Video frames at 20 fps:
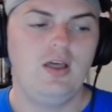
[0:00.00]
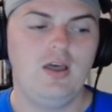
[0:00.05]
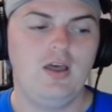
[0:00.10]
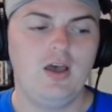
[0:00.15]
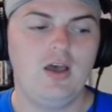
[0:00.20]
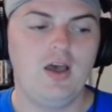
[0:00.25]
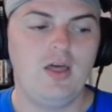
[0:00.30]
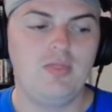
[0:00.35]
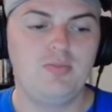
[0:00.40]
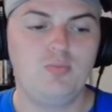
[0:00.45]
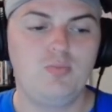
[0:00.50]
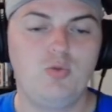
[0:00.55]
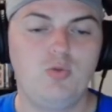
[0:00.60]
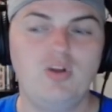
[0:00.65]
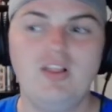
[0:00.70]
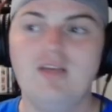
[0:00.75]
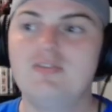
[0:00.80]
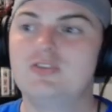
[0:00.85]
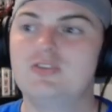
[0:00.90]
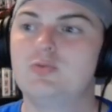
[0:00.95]
uh,
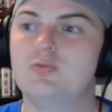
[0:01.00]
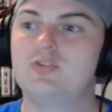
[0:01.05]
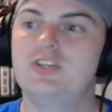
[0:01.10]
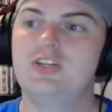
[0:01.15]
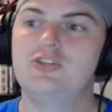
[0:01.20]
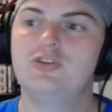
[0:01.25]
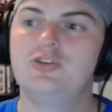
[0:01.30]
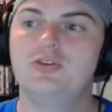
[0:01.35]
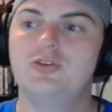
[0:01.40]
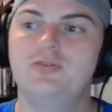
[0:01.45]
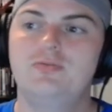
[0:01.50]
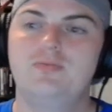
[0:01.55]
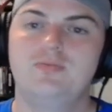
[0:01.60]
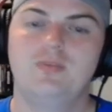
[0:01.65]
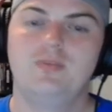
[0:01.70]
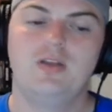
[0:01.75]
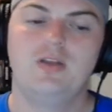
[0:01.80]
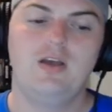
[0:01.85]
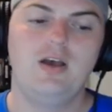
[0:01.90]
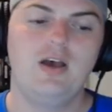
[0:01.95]
Will Levis was injured.
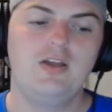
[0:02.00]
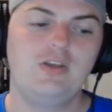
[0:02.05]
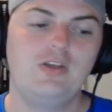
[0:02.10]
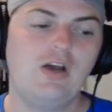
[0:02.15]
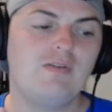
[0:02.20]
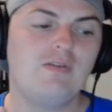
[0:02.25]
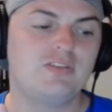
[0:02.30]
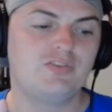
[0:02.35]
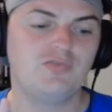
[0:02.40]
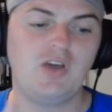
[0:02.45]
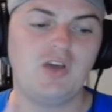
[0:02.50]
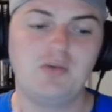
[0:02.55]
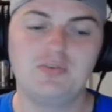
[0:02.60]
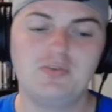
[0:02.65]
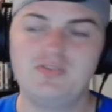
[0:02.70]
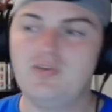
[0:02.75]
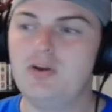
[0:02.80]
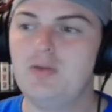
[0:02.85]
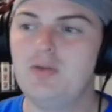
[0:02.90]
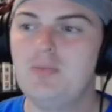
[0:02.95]
Uh, the offensive line
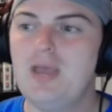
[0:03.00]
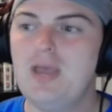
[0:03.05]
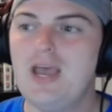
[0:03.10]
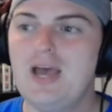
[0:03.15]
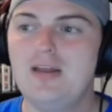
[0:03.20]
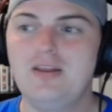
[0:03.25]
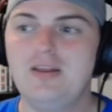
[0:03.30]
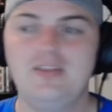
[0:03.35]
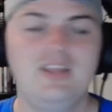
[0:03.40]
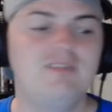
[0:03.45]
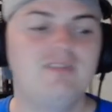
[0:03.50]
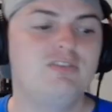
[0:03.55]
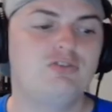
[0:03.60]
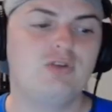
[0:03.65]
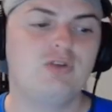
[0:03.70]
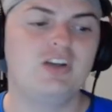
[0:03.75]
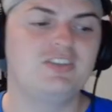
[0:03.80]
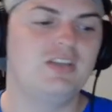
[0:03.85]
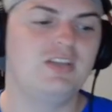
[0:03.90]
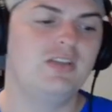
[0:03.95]
was very bad. They've
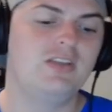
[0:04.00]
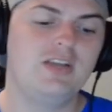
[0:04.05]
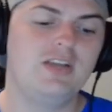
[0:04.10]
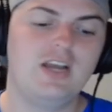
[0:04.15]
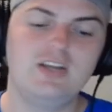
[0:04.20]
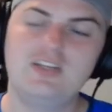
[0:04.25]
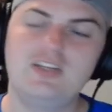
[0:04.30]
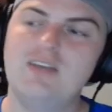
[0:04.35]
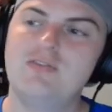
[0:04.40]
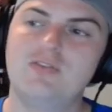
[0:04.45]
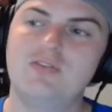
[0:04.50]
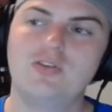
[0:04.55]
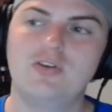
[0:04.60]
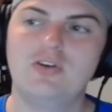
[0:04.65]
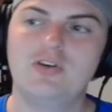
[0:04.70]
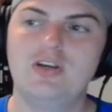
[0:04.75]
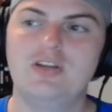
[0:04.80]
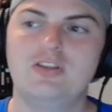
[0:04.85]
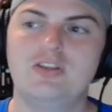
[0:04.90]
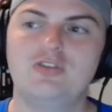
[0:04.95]
addressed that. They got Devin
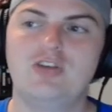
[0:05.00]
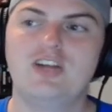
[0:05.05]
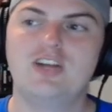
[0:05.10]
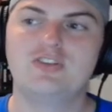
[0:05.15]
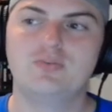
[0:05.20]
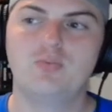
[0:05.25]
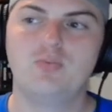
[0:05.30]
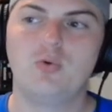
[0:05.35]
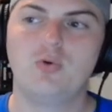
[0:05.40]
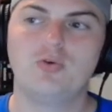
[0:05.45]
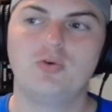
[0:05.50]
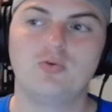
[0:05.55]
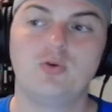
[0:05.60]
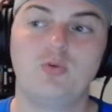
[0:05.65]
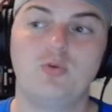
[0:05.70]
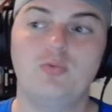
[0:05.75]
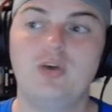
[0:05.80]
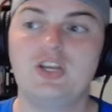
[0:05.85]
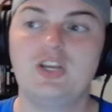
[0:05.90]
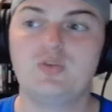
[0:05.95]
Leary in the transfer portal
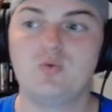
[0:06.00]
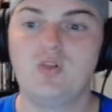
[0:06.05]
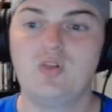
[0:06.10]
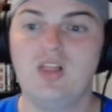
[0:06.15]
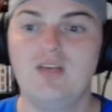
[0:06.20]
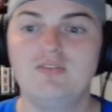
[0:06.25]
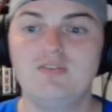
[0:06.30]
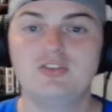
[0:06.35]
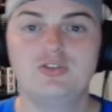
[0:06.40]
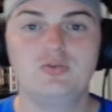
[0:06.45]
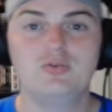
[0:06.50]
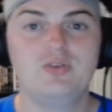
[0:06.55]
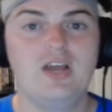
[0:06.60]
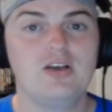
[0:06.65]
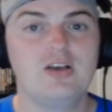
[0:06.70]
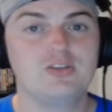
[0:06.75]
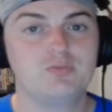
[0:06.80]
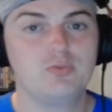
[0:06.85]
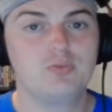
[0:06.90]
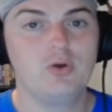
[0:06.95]
to replace Will Levis, who
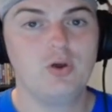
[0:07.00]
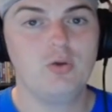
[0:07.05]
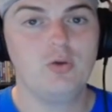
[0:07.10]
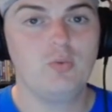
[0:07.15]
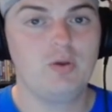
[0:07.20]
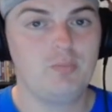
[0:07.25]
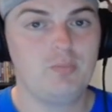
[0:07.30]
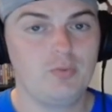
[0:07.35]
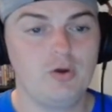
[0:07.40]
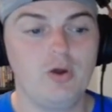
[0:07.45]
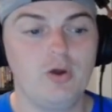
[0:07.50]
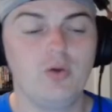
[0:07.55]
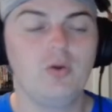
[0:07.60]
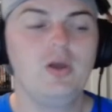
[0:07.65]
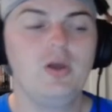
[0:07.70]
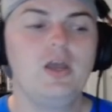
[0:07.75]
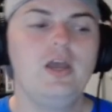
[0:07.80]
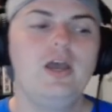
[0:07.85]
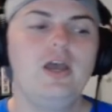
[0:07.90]
now pro, went pro.